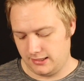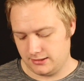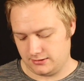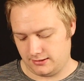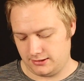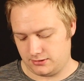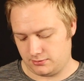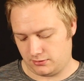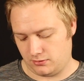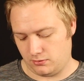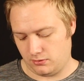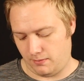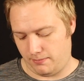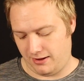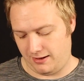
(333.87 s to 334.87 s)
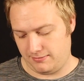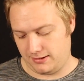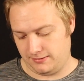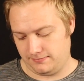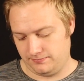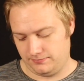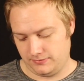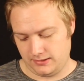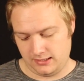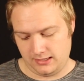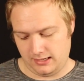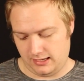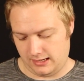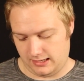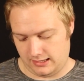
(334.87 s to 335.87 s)
So I just record a payment,
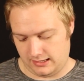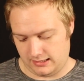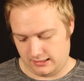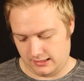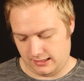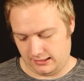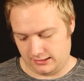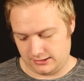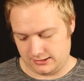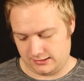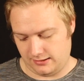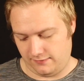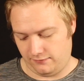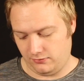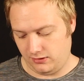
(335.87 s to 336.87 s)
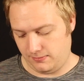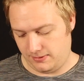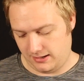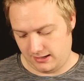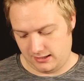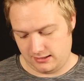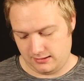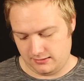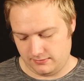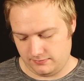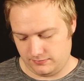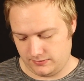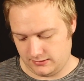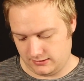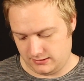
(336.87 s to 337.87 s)
and I can just say fully paid,
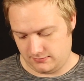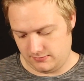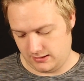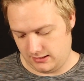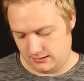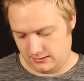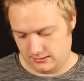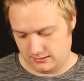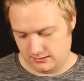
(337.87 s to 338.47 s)
submit,